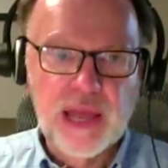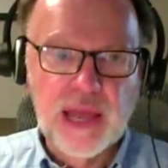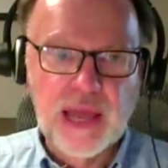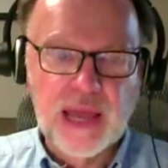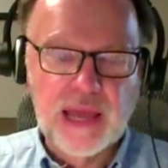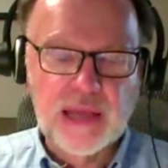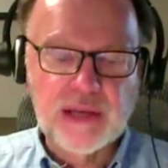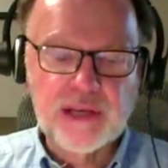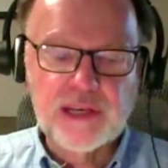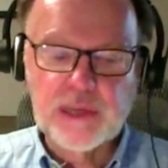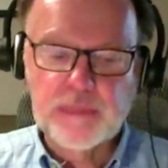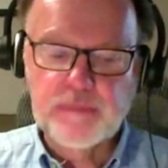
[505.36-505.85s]

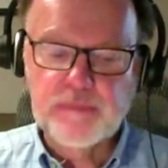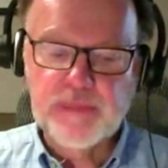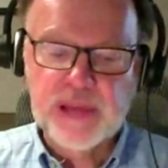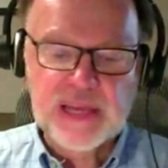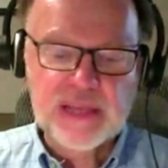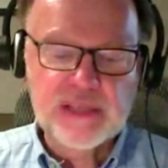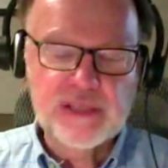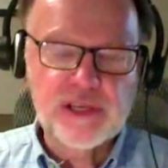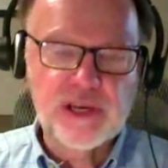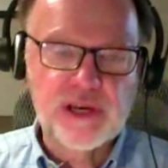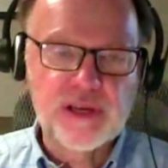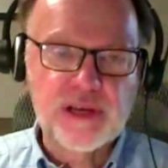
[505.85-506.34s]
and
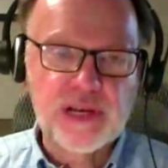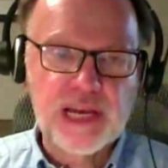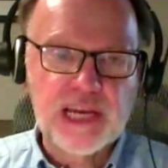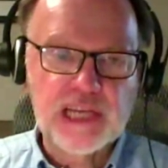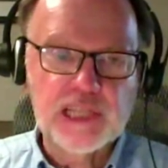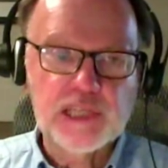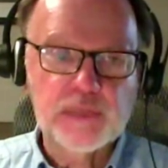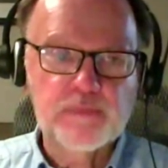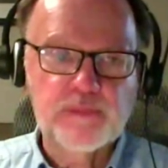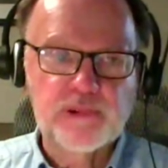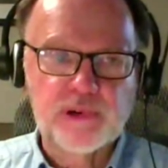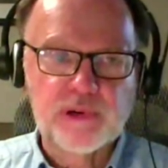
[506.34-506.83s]
depends on
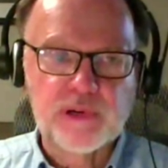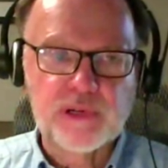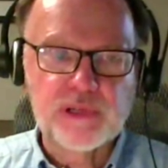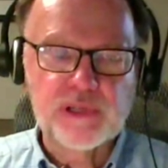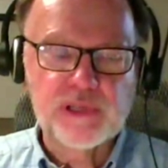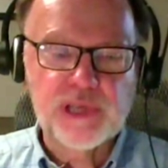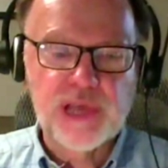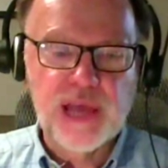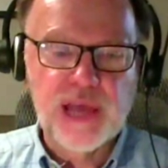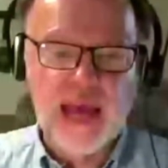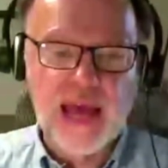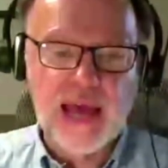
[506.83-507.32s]

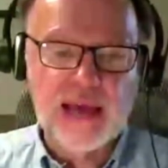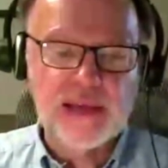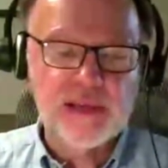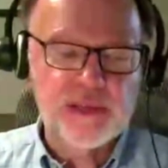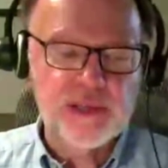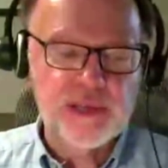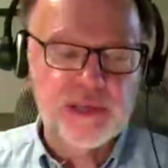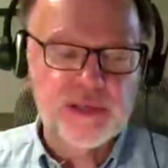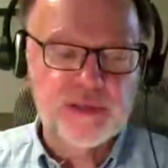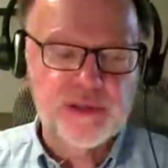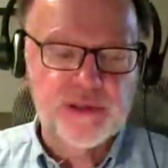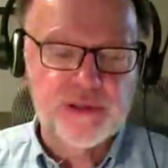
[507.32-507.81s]
exports,
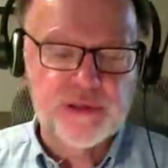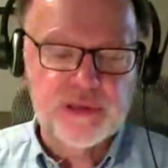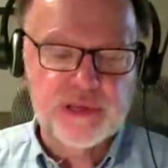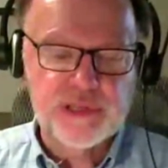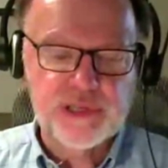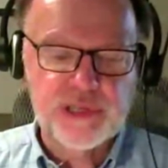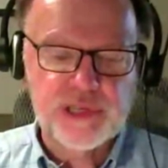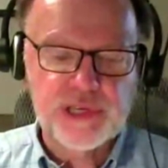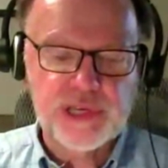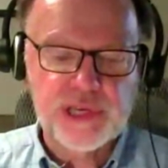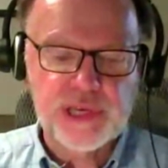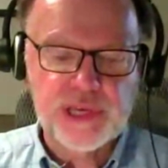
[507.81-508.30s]
access to the
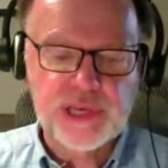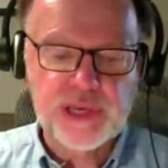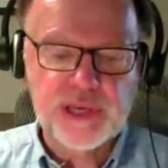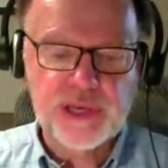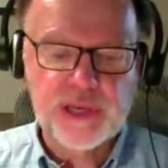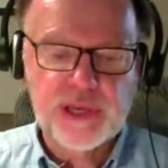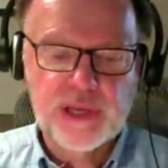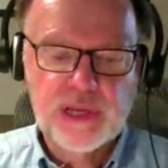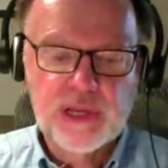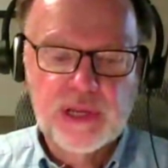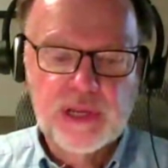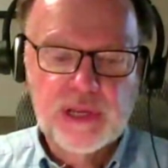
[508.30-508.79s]
sea
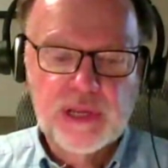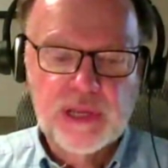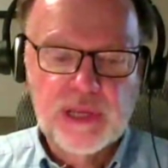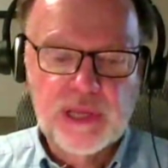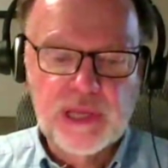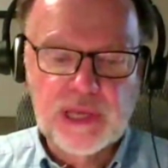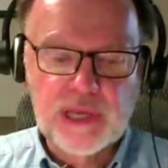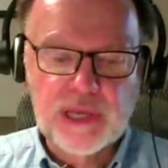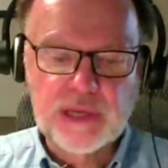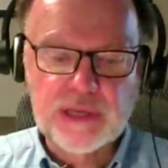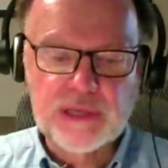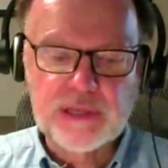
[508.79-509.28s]

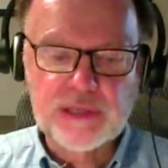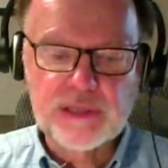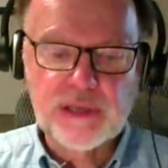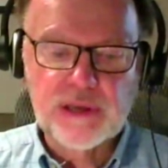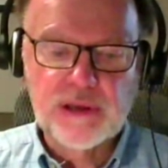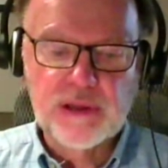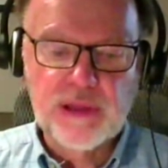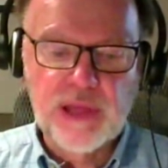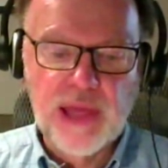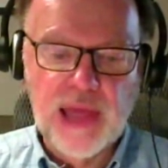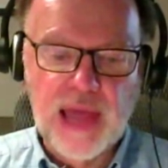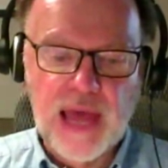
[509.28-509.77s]
is
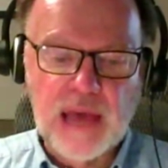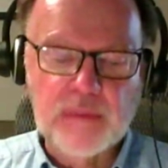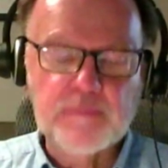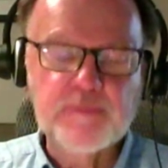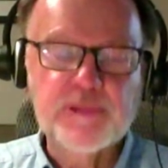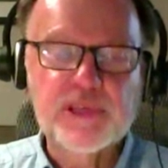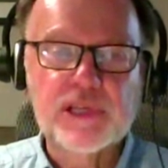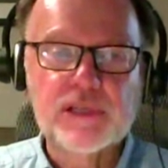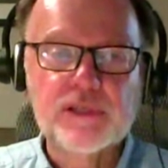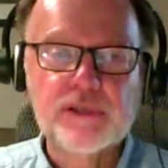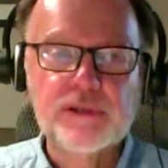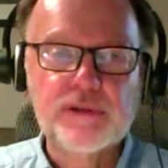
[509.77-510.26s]

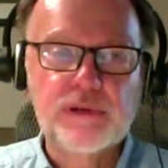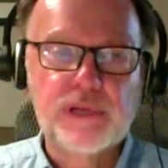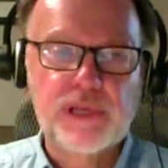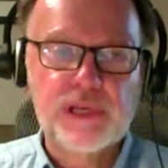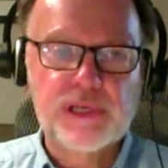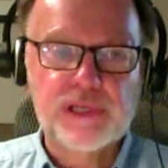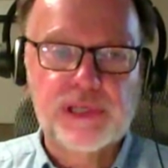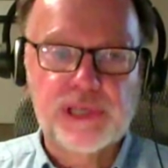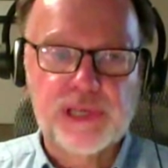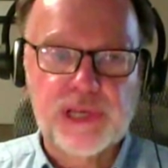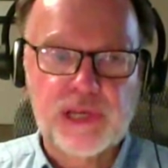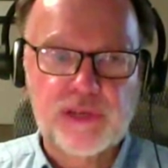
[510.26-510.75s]
absolutely
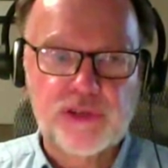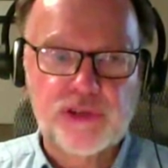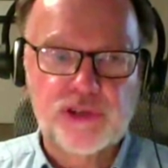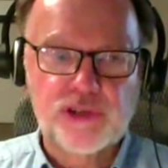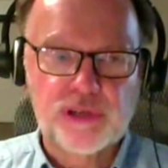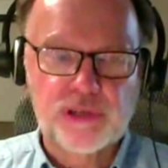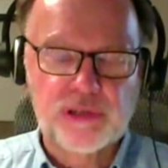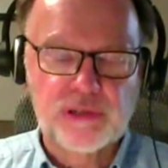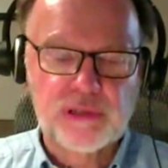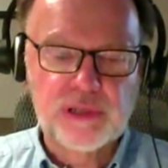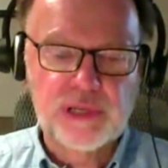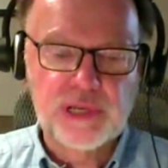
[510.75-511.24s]

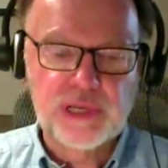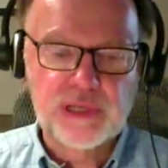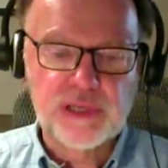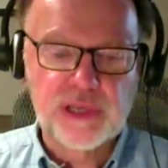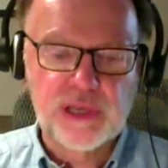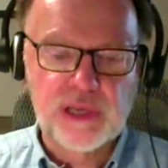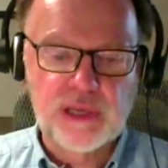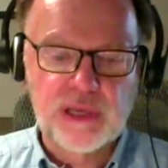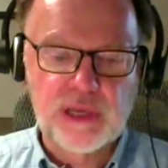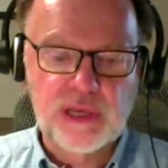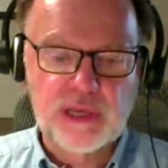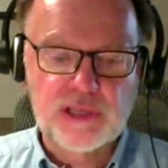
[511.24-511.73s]
essential.
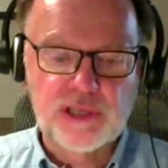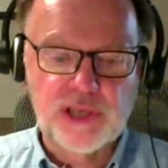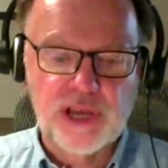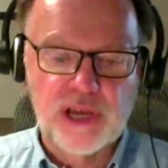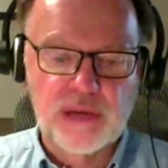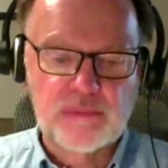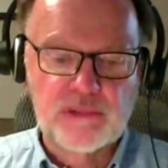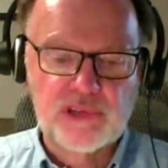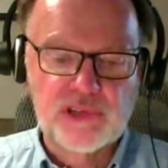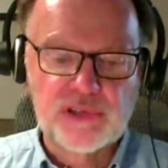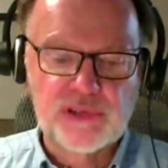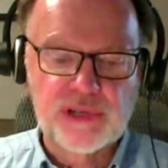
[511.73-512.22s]
It's
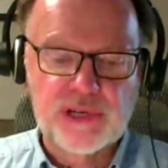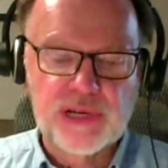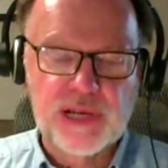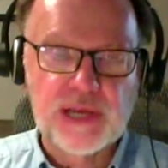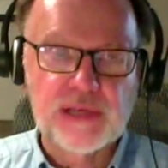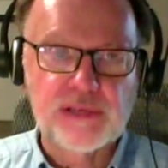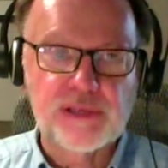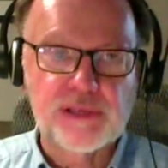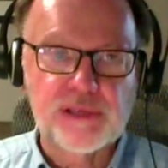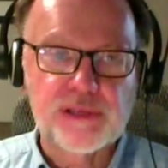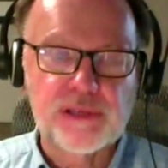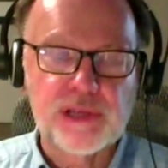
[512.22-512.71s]
almost an
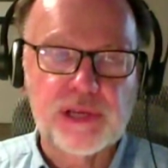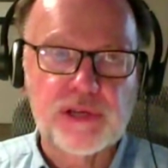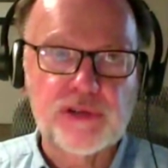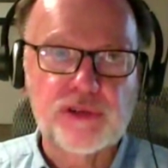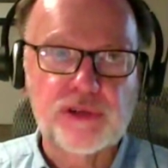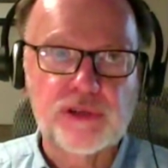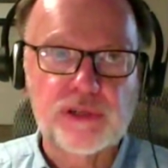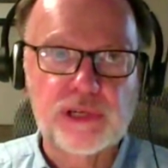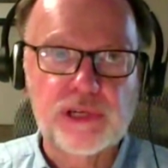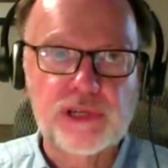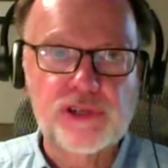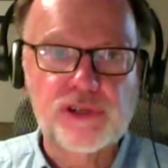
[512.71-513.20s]

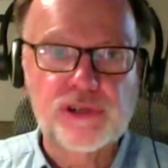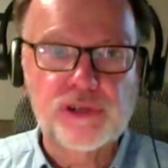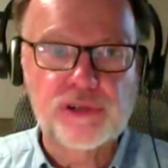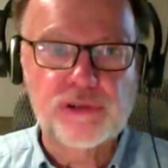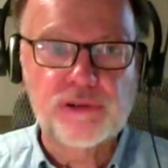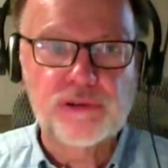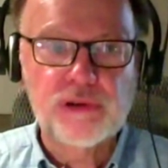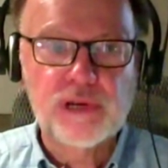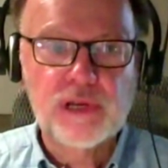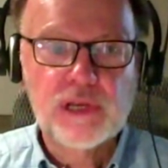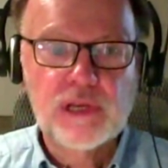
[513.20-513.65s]
existential issue.